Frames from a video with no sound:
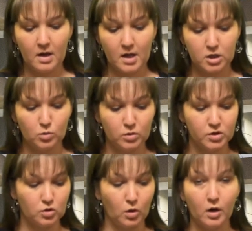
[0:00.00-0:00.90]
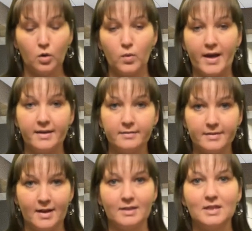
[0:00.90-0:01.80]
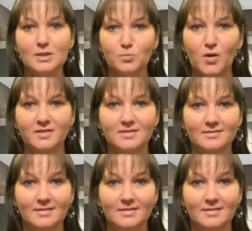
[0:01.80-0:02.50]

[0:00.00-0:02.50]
and you will store away at this point.